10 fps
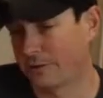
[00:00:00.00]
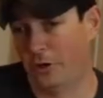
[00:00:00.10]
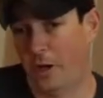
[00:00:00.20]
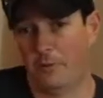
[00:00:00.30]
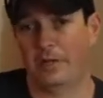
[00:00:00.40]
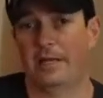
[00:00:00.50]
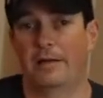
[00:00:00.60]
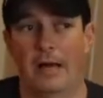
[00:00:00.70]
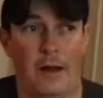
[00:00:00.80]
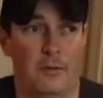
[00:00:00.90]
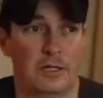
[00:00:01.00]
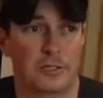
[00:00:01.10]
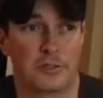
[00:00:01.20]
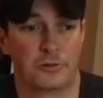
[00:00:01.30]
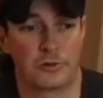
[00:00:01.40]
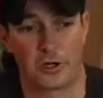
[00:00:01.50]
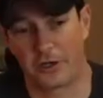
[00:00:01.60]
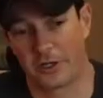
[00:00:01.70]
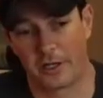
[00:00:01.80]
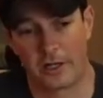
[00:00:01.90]
you know, I want to, I want to
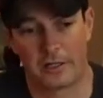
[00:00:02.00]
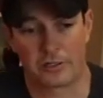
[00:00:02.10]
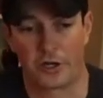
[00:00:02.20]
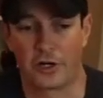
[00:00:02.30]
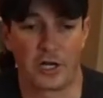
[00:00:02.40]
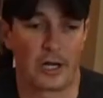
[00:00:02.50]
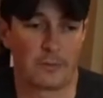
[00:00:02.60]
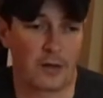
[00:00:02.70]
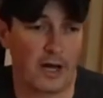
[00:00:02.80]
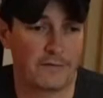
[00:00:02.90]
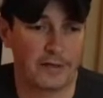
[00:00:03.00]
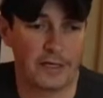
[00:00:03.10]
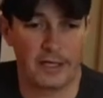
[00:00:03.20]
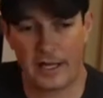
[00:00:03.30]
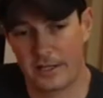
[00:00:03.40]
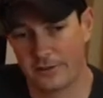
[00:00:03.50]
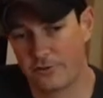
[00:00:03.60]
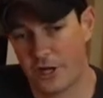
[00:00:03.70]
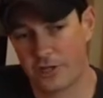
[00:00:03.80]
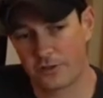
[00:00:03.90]
start a, start a nonprofit and
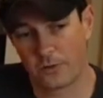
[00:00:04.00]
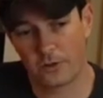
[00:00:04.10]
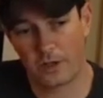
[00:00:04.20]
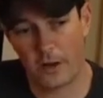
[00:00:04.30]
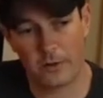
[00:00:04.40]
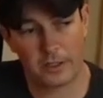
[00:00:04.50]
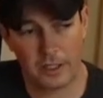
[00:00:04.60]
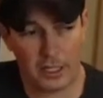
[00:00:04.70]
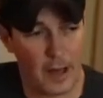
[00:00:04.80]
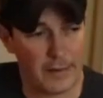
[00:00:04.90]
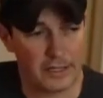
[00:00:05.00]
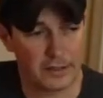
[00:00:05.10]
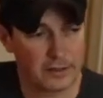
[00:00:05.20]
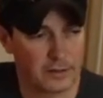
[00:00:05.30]
change the world. I want to, like, I mean,